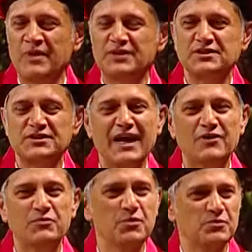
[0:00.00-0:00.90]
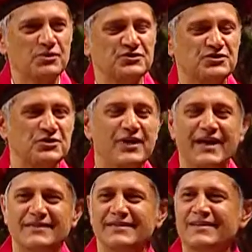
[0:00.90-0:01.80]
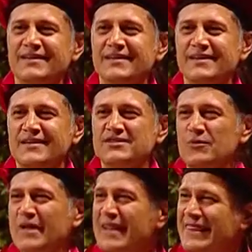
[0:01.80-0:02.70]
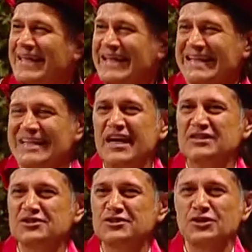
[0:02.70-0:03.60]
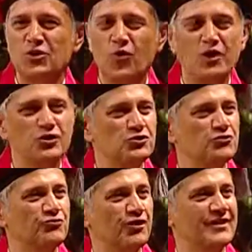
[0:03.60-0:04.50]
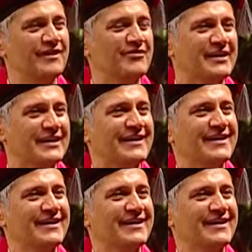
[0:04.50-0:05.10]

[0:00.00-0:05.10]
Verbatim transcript: He says, how do you propose to do that? He said, well, I think I can guess what you do for a living.